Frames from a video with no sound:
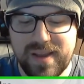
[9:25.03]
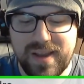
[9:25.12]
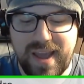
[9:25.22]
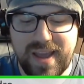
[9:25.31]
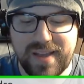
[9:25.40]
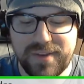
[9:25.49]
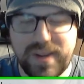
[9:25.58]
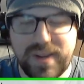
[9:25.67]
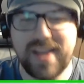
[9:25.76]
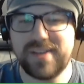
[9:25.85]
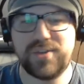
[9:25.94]
And you
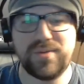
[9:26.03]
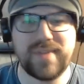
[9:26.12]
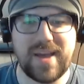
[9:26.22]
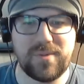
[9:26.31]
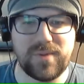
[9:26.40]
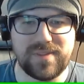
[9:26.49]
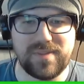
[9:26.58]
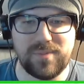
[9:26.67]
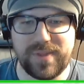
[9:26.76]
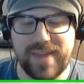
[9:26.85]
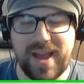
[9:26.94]
can't do that
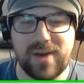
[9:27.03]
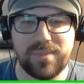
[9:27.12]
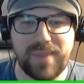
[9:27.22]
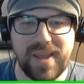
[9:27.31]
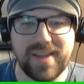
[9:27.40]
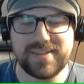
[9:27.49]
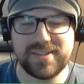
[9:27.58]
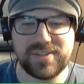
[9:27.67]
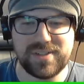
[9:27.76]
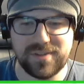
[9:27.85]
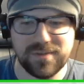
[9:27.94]
without paying
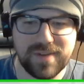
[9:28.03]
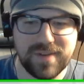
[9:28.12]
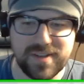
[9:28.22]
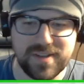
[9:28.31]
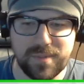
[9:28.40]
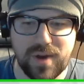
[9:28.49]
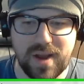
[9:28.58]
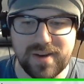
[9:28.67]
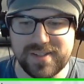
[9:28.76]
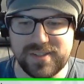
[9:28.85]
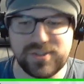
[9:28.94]
attention to the rest of the
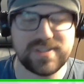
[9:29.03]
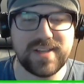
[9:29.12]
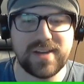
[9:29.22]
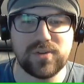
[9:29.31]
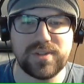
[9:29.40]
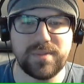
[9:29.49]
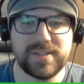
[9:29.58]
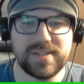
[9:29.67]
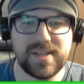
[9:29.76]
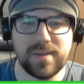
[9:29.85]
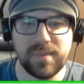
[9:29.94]
product. It's just like Ultimate
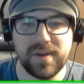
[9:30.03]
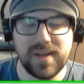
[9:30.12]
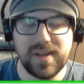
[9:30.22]
Team.